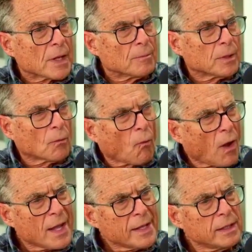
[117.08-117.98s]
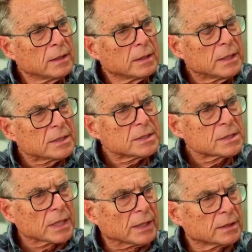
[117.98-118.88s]
But why is
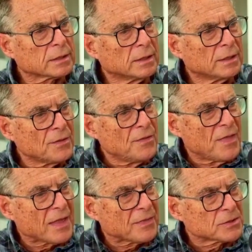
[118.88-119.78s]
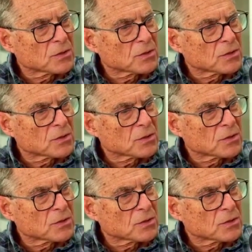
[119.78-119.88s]
it that there's